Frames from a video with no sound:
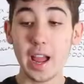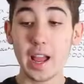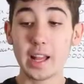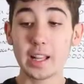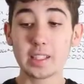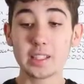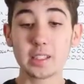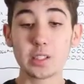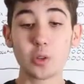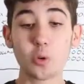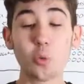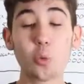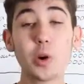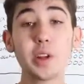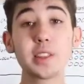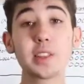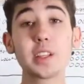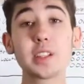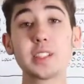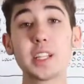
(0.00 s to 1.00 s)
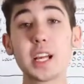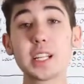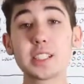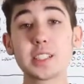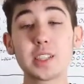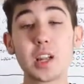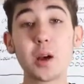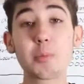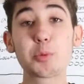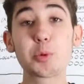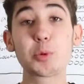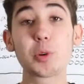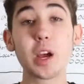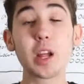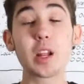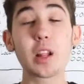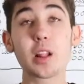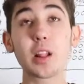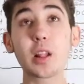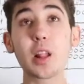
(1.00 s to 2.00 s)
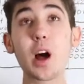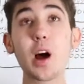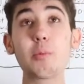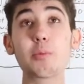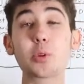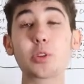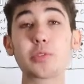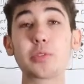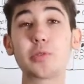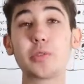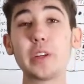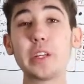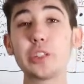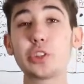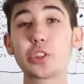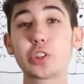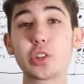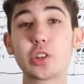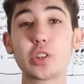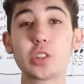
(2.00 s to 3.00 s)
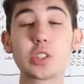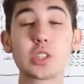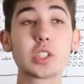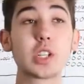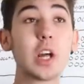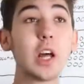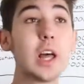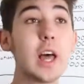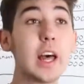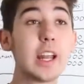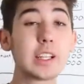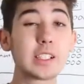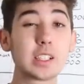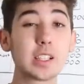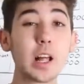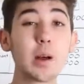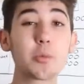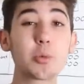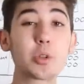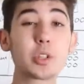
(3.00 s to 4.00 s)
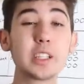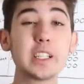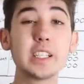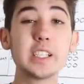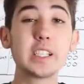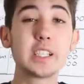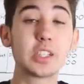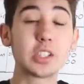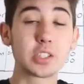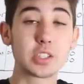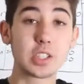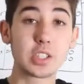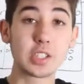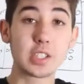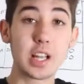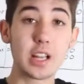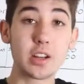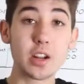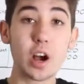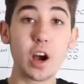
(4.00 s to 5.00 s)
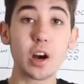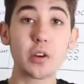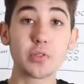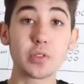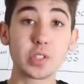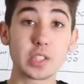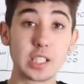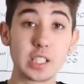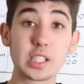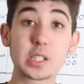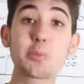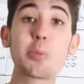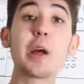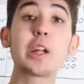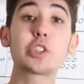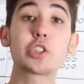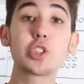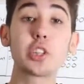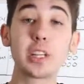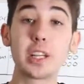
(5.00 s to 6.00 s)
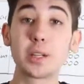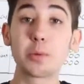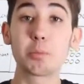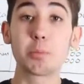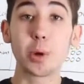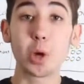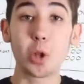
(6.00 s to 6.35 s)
and with the desktop you get a lot more features and it's a lot more easier to send offers, especially in